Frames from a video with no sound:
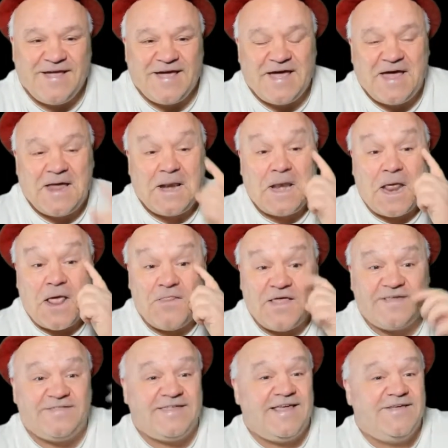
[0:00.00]
and they
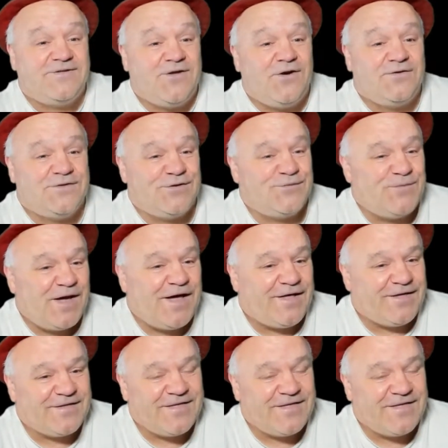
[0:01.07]
sing songs as well,